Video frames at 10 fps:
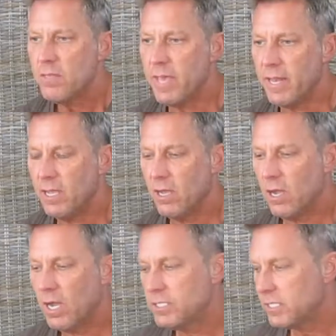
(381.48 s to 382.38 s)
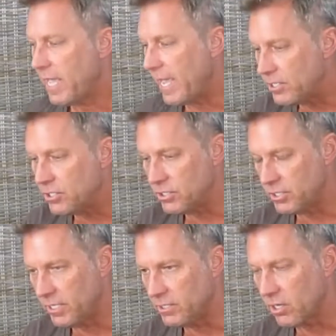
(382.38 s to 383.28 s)
that us
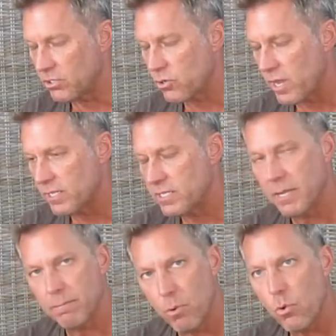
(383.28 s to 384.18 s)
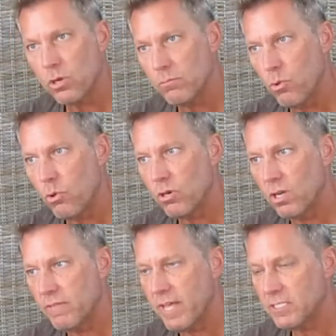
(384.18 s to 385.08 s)
agencies are trying to take more and more
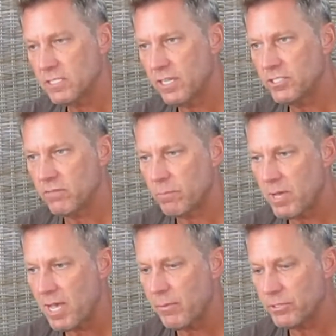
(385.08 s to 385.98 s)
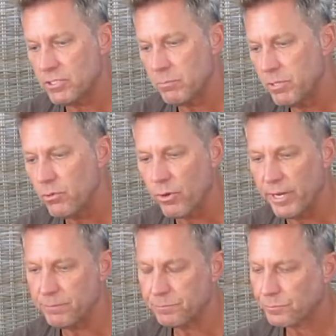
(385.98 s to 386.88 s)
of that slice of the pie, which is the bill
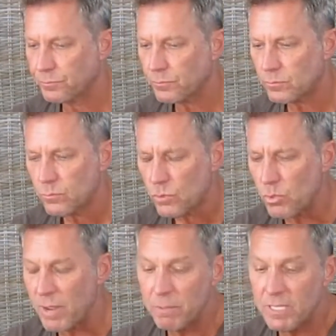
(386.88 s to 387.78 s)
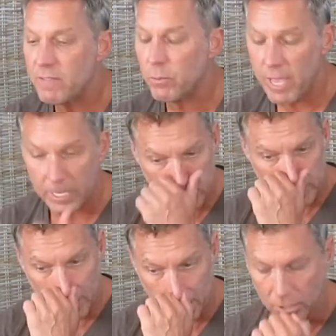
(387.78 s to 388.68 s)
rate. And I believe that we actually
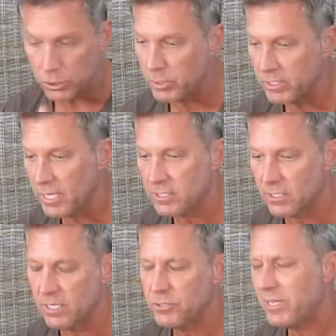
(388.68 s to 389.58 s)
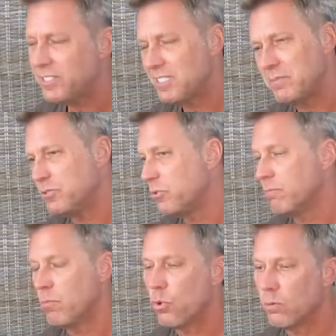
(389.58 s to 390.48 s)
are, are doing less and less. You guys seem to be doing
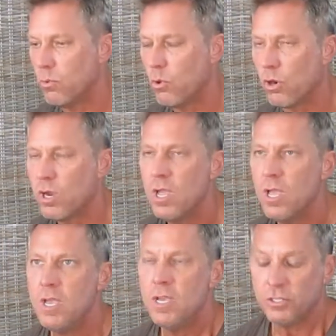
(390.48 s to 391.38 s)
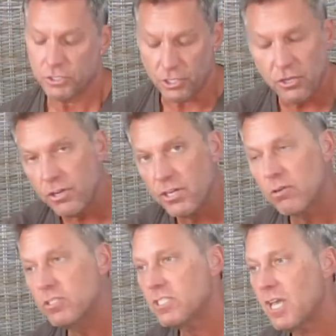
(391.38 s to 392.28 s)
more and more to secure your
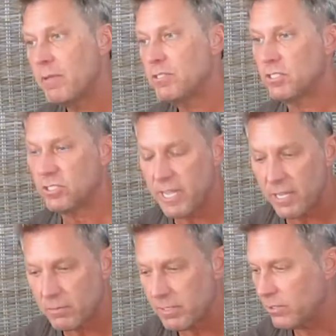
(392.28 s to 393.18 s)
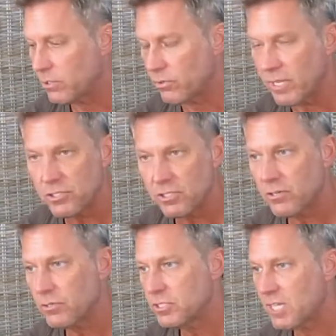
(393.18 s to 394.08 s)
own assignments, to stay you know credentialed on
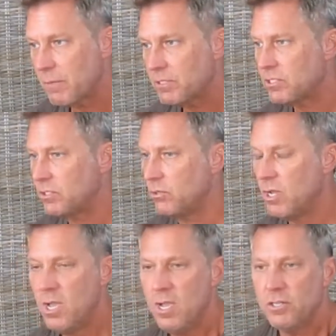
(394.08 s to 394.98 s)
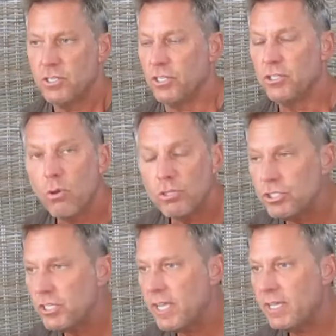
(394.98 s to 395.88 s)
your assignments, to to
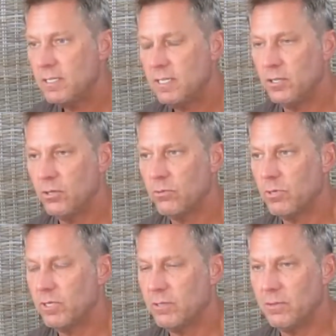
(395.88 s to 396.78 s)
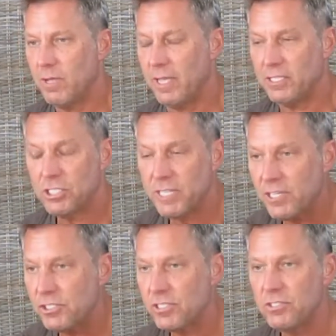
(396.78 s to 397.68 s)
negotiate you know
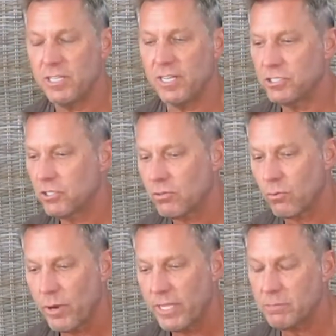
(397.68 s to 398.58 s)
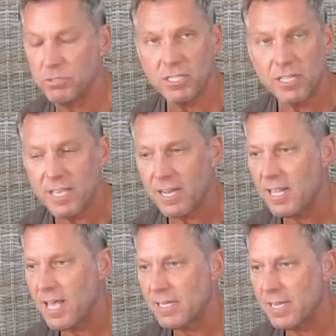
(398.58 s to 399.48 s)
extensions and at certain rates. I'm seeing that a
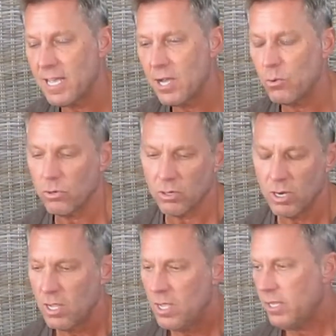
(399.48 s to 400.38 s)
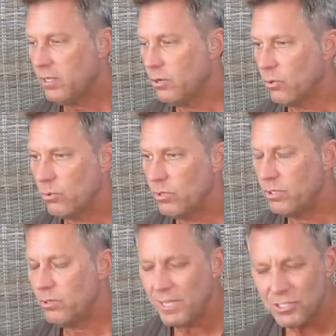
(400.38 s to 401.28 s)
lot now. Where you know
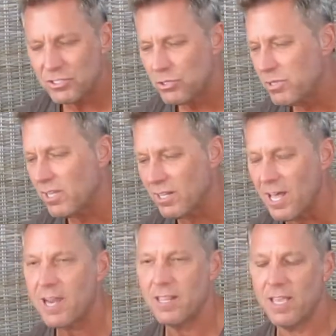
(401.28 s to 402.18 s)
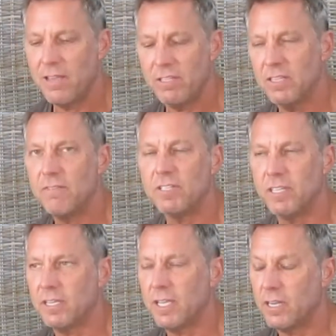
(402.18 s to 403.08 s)
you guys are doing a lot of the heavy
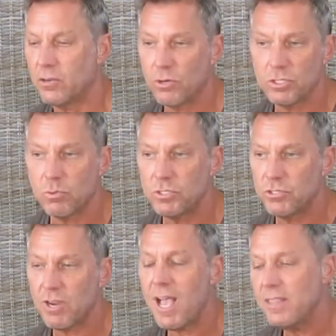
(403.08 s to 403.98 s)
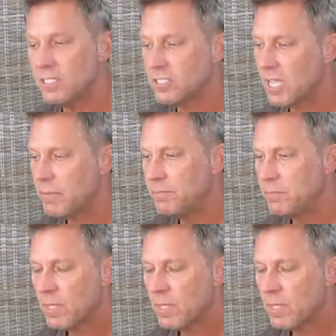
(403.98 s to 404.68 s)
lifting, and of course once you're on the assignment,